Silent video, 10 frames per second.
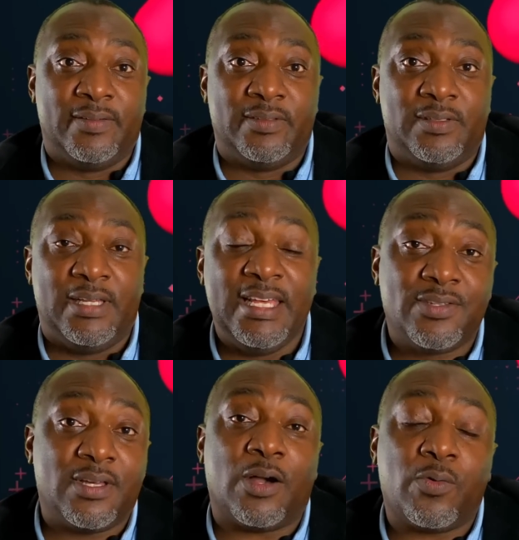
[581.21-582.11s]
His
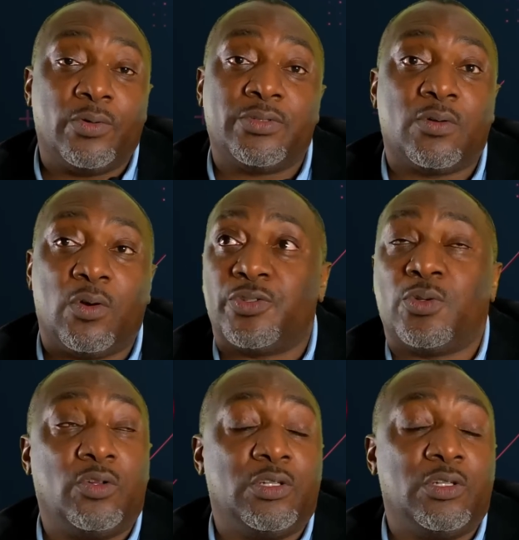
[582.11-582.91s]
car costs only